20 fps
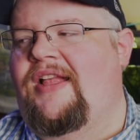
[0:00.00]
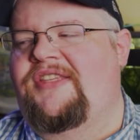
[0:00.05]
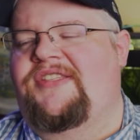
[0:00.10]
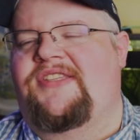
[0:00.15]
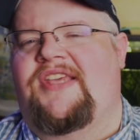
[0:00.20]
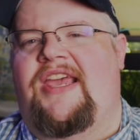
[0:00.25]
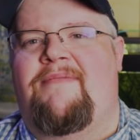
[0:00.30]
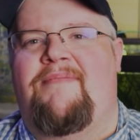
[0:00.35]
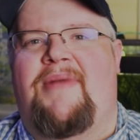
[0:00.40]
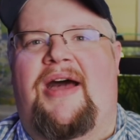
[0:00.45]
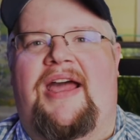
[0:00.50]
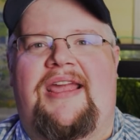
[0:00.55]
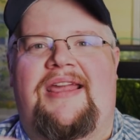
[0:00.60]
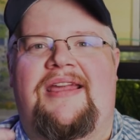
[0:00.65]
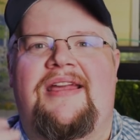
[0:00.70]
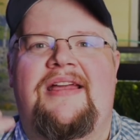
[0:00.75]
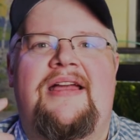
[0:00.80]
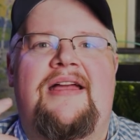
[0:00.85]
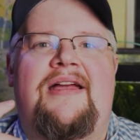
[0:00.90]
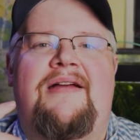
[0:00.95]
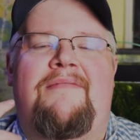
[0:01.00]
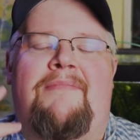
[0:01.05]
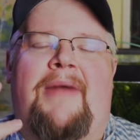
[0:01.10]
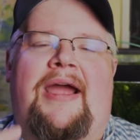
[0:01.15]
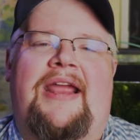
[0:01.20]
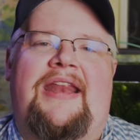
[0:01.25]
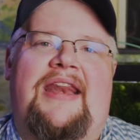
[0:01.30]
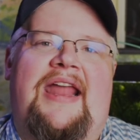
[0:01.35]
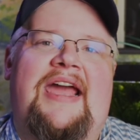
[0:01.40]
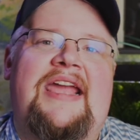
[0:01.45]
say my
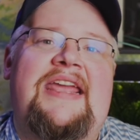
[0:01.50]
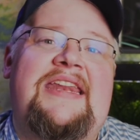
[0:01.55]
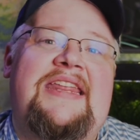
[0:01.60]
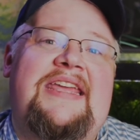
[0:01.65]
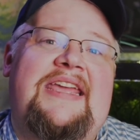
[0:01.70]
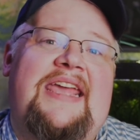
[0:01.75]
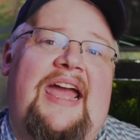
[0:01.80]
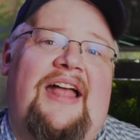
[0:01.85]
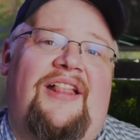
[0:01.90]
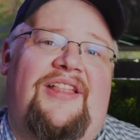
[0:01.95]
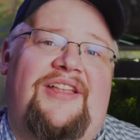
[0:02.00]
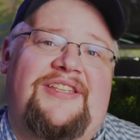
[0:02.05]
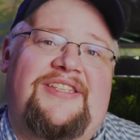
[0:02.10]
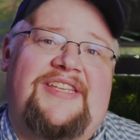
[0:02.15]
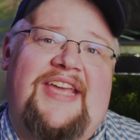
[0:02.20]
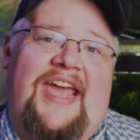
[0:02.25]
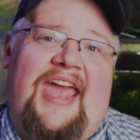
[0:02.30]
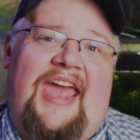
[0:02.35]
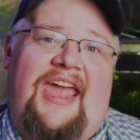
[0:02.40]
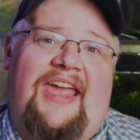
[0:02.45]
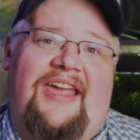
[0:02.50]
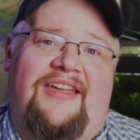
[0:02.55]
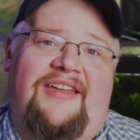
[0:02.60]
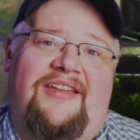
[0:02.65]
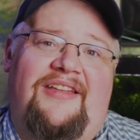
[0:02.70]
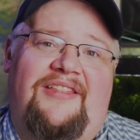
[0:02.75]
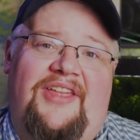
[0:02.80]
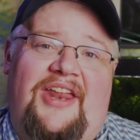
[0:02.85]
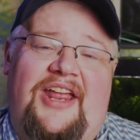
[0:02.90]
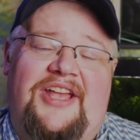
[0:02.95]
90-gallon tank
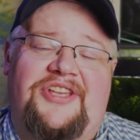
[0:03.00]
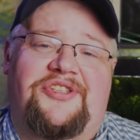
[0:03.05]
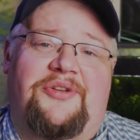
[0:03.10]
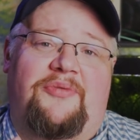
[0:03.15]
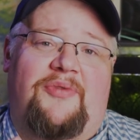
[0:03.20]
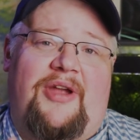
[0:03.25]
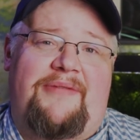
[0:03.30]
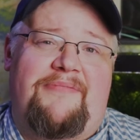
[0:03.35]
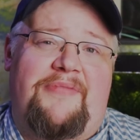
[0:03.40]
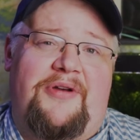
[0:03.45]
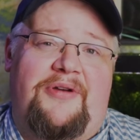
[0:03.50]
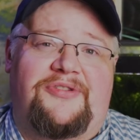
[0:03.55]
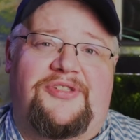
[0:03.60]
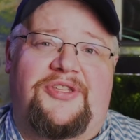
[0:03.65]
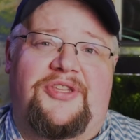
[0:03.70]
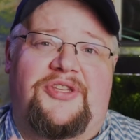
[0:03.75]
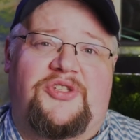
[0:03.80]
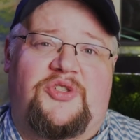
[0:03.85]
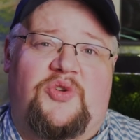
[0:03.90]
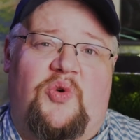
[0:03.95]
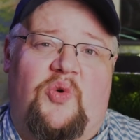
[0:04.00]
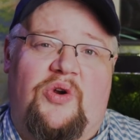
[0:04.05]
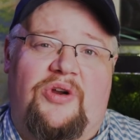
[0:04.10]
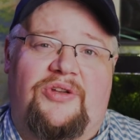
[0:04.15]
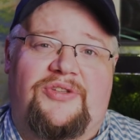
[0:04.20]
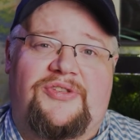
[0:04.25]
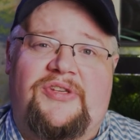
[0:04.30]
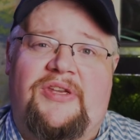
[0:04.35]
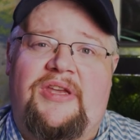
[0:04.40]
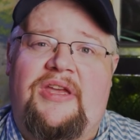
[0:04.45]
that has the rainbows and the
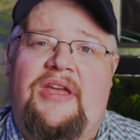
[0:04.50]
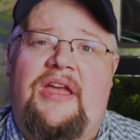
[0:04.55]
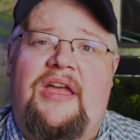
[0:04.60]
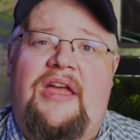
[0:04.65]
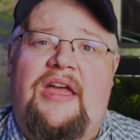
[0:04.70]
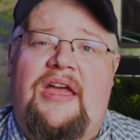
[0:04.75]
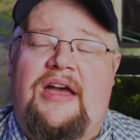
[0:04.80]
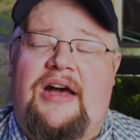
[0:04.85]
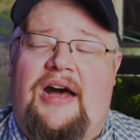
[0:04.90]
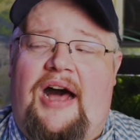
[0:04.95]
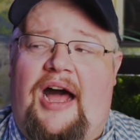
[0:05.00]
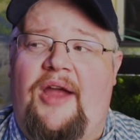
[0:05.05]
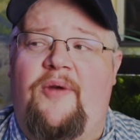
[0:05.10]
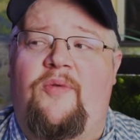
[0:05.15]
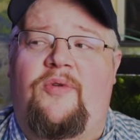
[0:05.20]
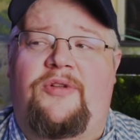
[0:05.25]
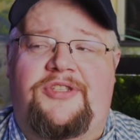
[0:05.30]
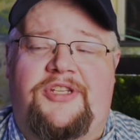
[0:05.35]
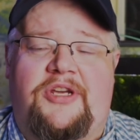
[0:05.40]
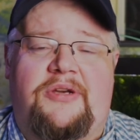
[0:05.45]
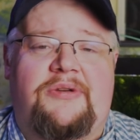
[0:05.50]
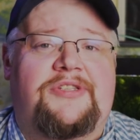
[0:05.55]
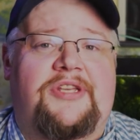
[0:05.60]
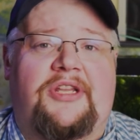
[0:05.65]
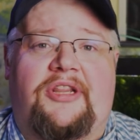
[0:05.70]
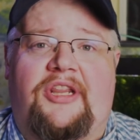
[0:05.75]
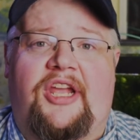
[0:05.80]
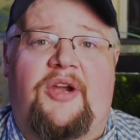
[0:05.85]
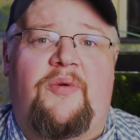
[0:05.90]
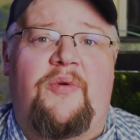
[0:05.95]
swords, I will dose a
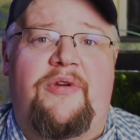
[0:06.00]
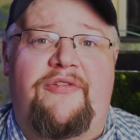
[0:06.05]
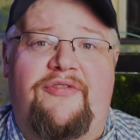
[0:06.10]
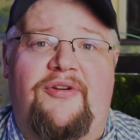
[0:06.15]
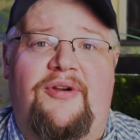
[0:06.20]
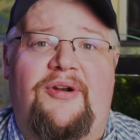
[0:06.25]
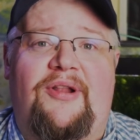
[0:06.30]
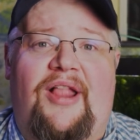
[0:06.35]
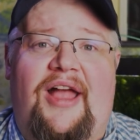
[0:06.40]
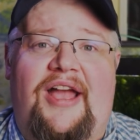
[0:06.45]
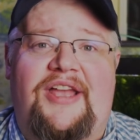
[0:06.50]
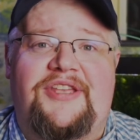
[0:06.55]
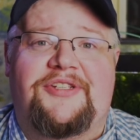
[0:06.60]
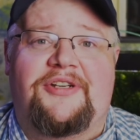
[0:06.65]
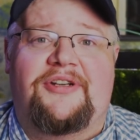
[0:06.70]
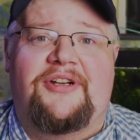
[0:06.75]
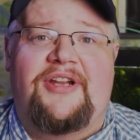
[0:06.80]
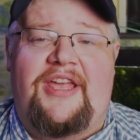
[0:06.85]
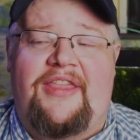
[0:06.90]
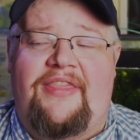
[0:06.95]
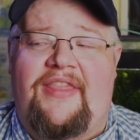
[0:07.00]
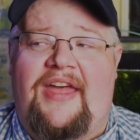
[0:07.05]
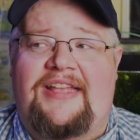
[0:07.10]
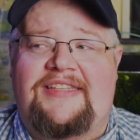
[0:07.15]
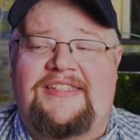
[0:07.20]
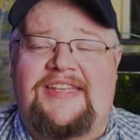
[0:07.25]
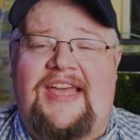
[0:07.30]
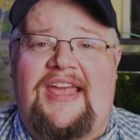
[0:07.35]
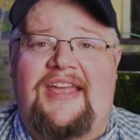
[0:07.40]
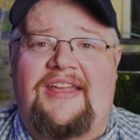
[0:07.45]
liquid fertilizer in
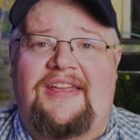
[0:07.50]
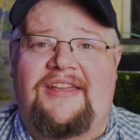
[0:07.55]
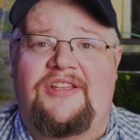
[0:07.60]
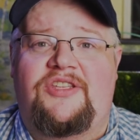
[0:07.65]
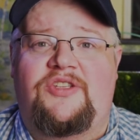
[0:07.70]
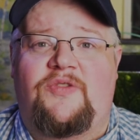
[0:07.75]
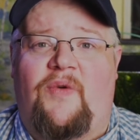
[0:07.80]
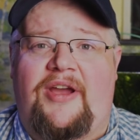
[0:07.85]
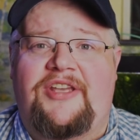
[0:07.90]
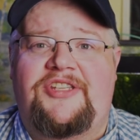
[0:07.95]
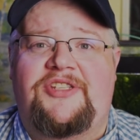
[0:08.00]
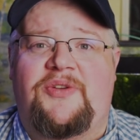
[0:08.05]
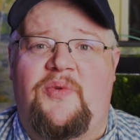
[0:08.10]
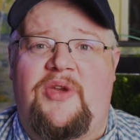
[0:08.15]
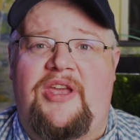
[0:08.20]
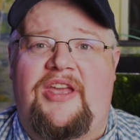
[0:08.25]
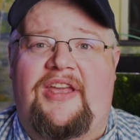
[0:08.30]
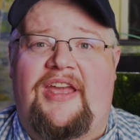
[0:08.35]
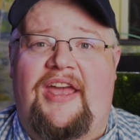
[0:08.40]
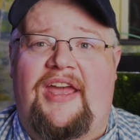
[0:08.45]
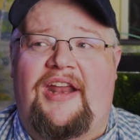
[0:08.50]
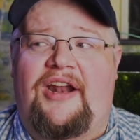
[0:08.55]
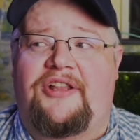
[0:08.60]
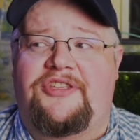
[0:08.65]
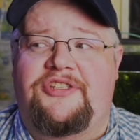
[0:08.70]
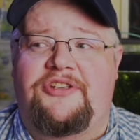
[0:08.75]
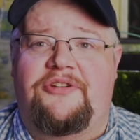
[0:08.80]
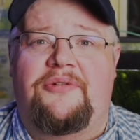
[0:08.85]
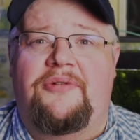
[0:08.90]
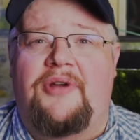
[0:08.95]
that tank twice a week, and I'll
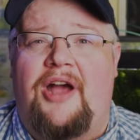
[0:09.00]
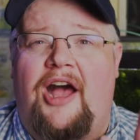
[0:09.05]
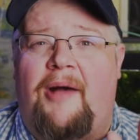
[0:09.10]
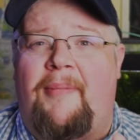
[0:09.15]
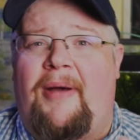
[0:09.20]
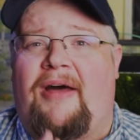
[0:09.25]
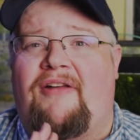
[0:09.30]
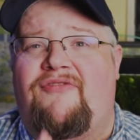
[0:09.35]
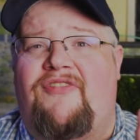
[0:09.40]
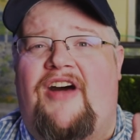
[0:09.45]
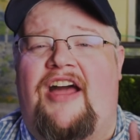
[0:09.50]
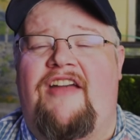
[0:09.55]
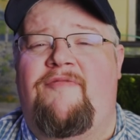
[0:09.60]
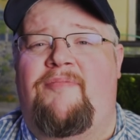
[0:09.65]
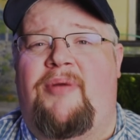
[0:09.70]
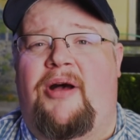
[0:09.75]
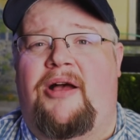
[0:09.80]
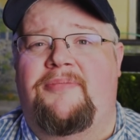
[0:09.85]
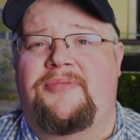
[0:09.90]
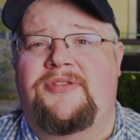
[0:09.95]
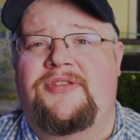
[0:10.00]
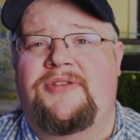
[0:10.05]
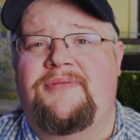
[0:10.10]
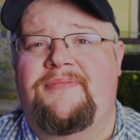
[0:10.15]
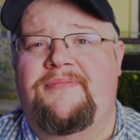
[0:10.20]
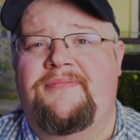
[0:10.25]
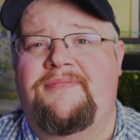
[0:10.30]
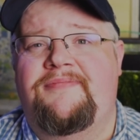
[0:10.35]
do about 5 pumps,